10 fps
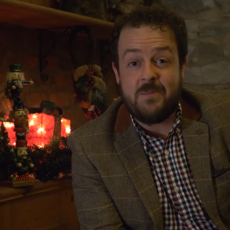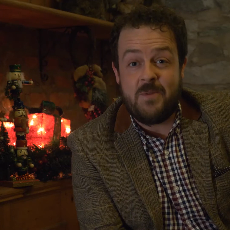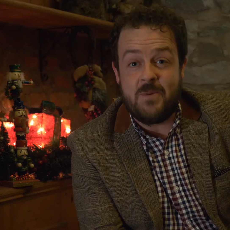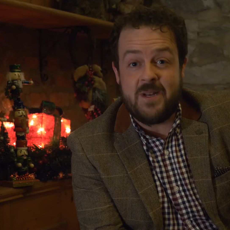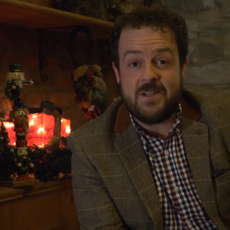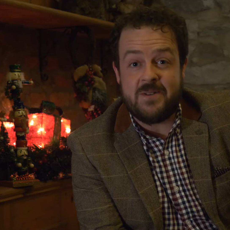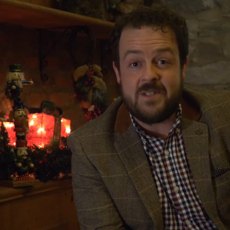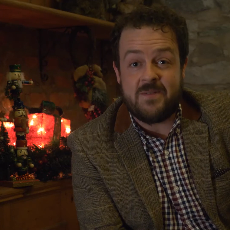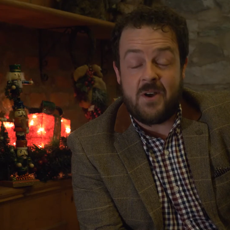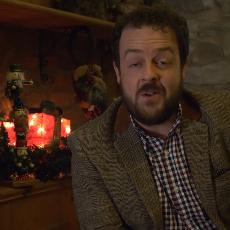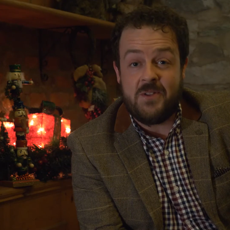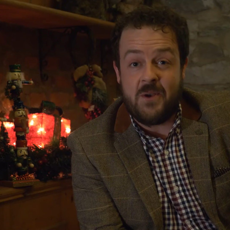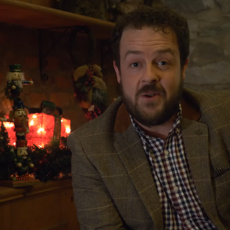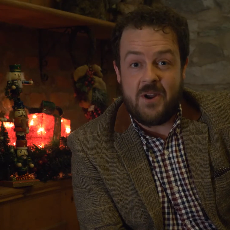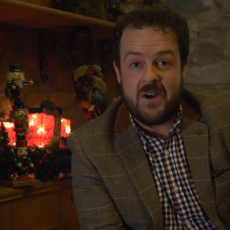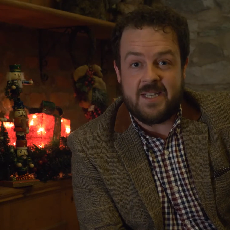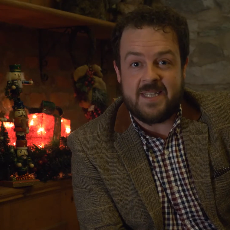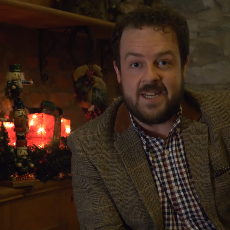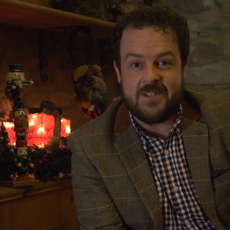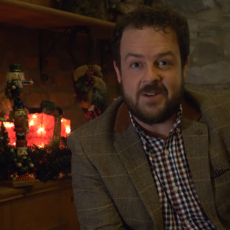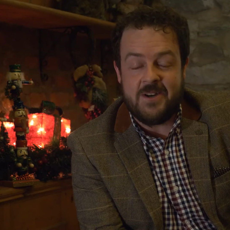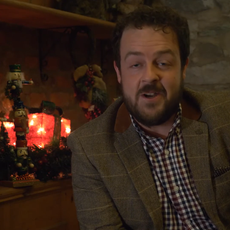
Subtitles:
up the windows of An Táin Arts Centre